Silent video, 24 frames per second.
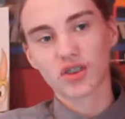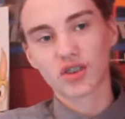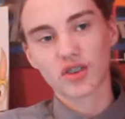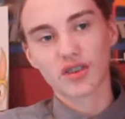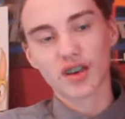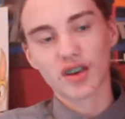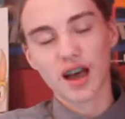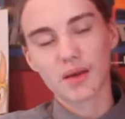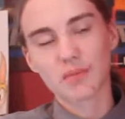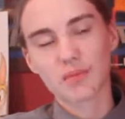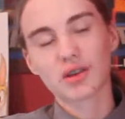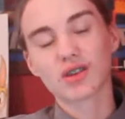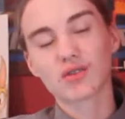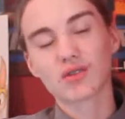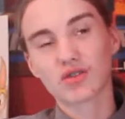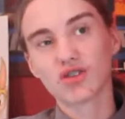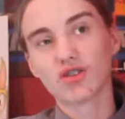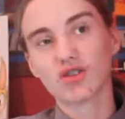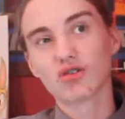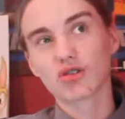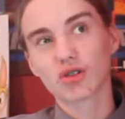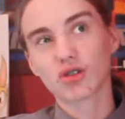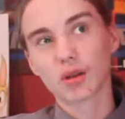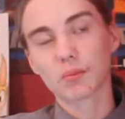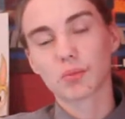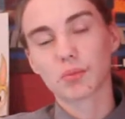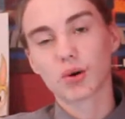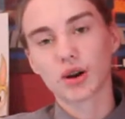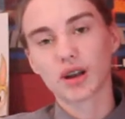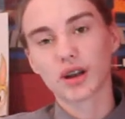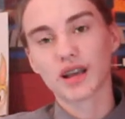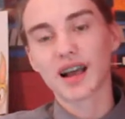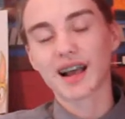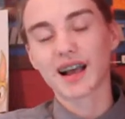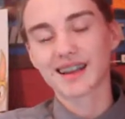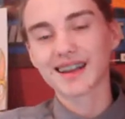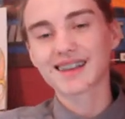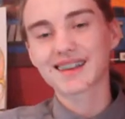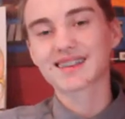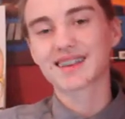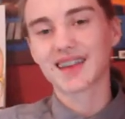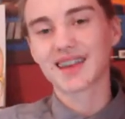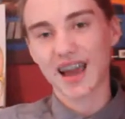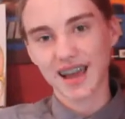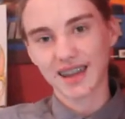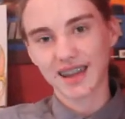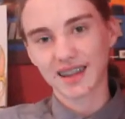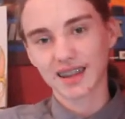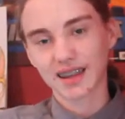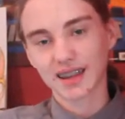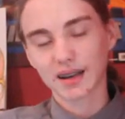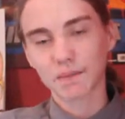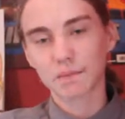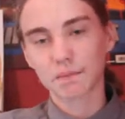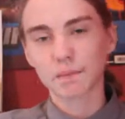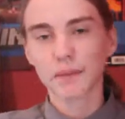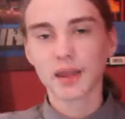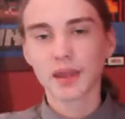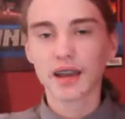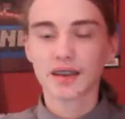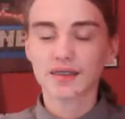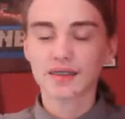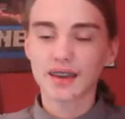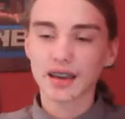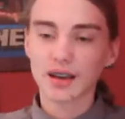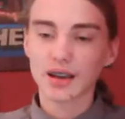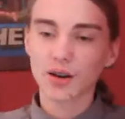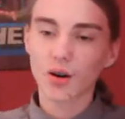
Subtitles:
Most of the time, it's usually boring, and that's the editing.